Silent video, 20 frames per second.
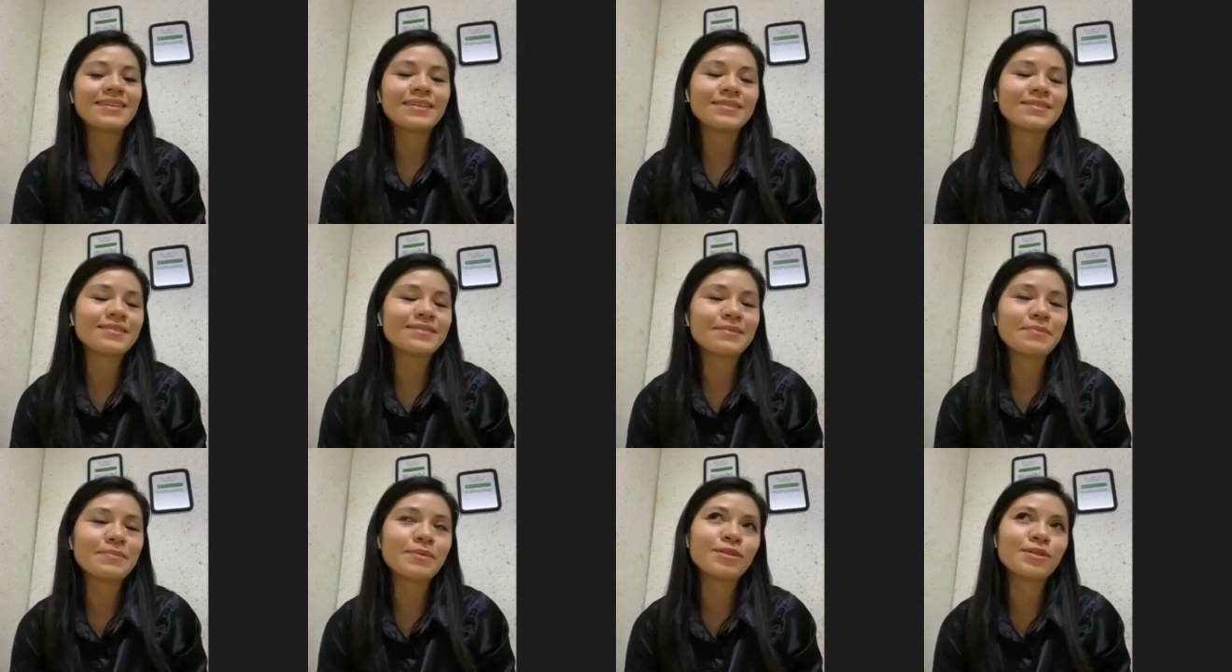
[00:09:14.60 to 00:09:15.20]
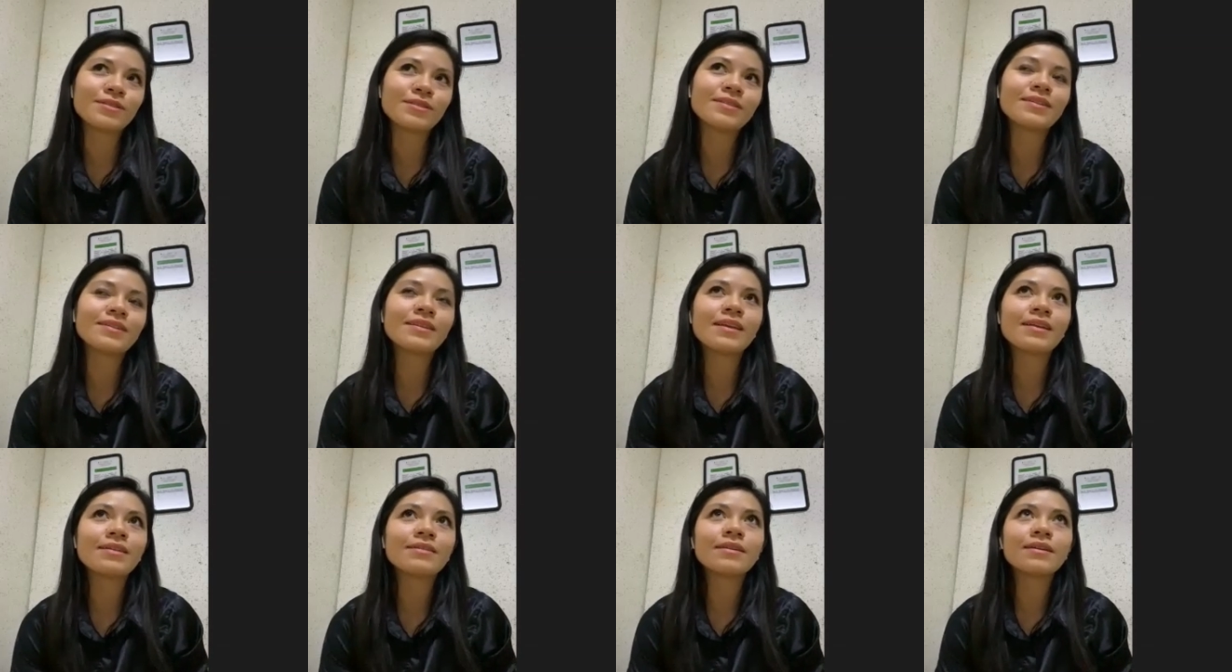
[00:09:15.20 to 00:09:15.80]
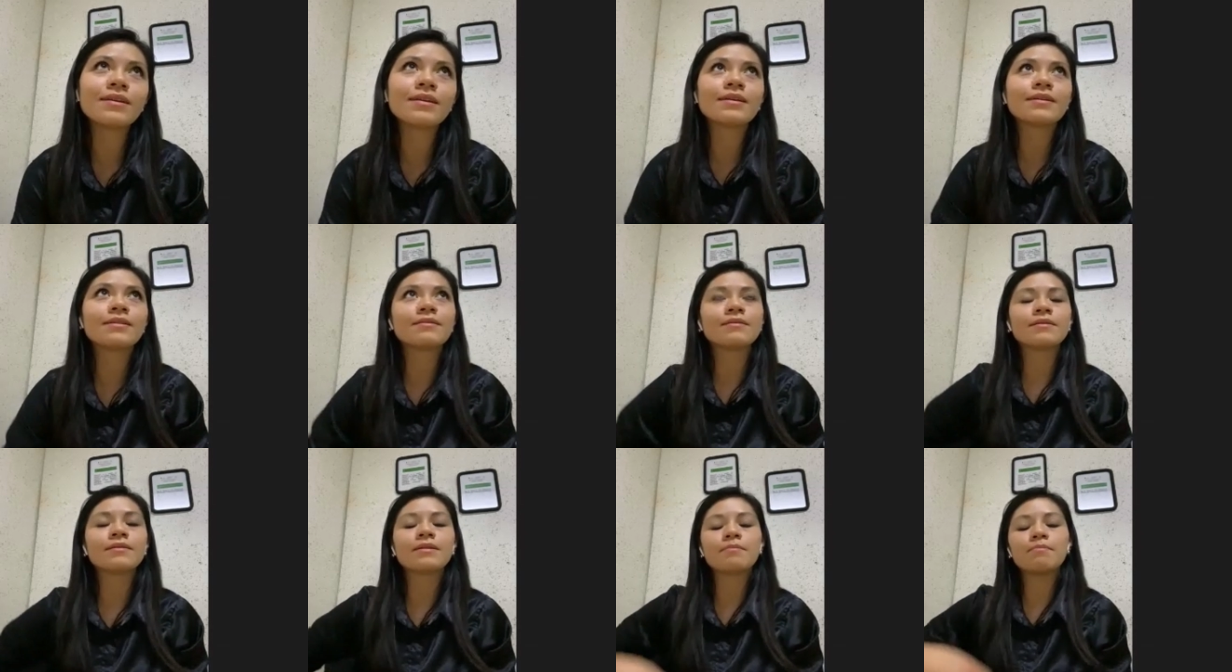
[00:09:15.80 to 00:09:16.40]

yes, mm-hmm. but the the,